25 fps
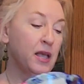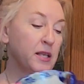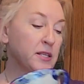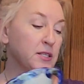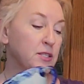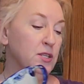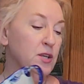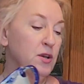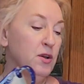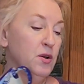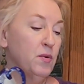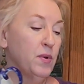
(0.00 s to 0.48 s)

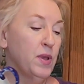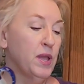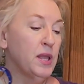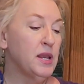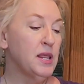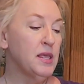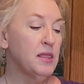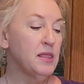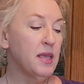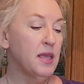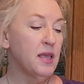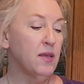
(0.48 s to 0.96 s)
So
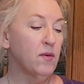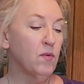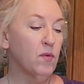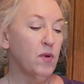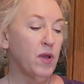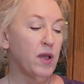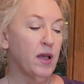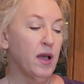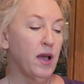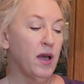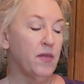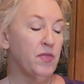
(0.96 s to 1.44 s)

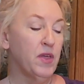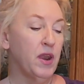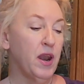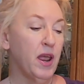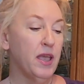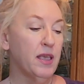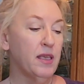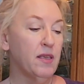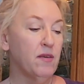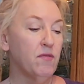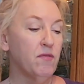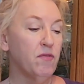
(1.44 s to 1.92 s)
anything that
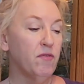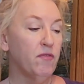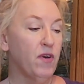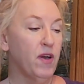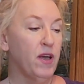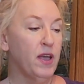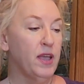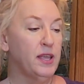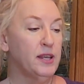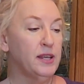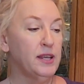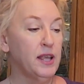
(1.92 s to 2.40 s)
I can
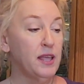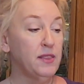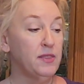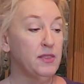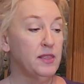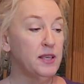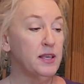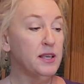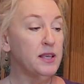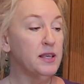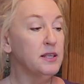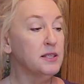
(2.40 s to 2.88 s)
find, and
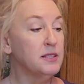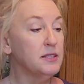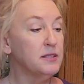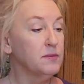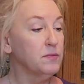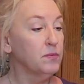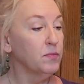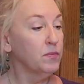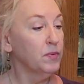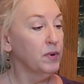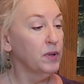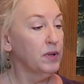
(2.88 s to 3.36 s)

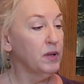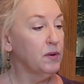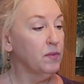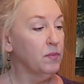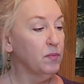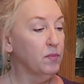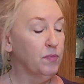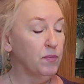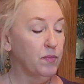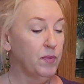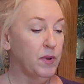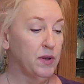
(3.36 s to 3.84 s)
this, what a
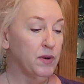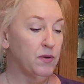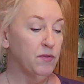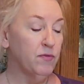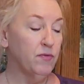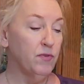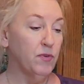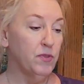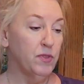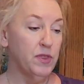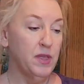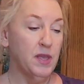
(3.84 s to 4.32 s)

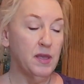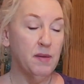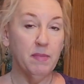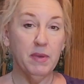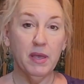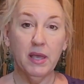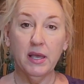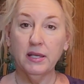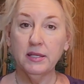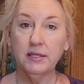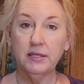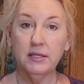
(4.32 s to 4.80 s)
wonderful thing,
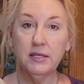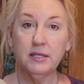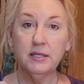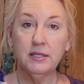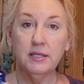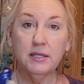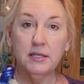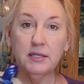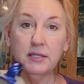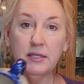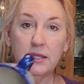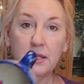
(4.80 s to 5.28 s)
because
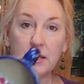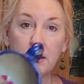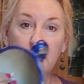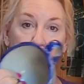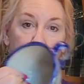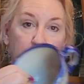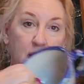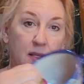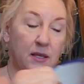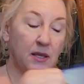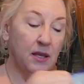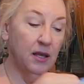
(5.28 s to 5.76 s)
this is
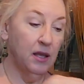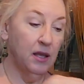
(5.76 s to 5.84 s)
the